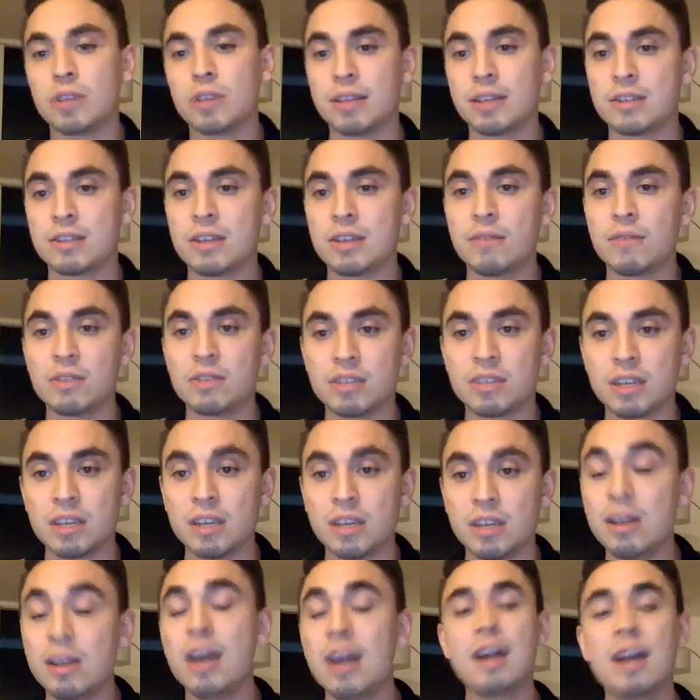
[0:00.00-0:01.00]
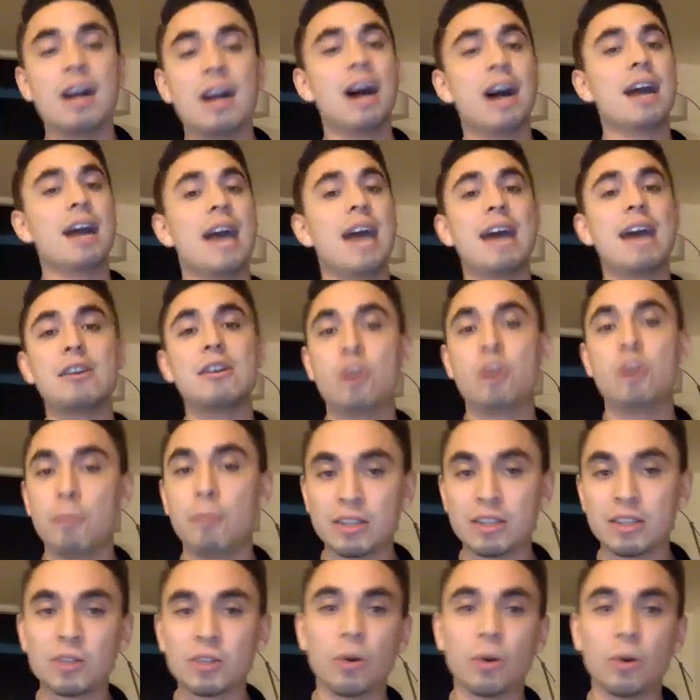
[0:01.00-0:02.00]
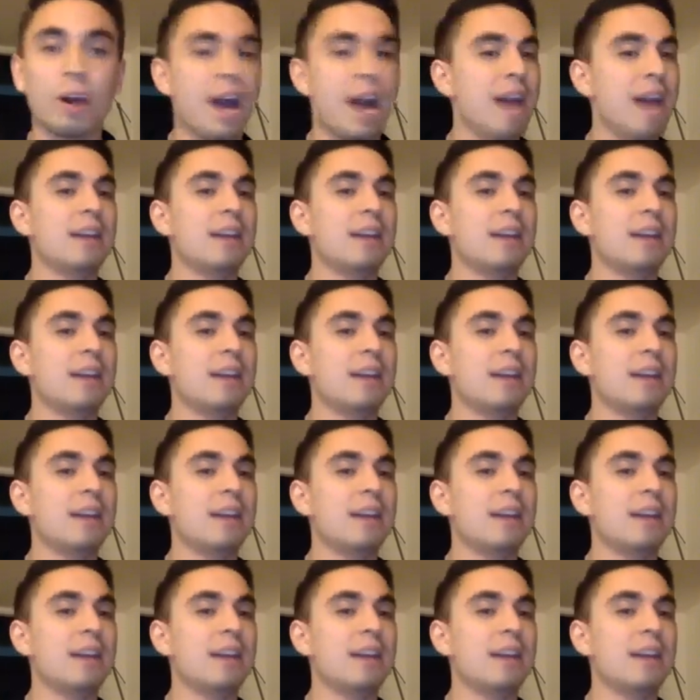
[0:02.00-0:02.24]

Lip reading: at 17, I had no mentor.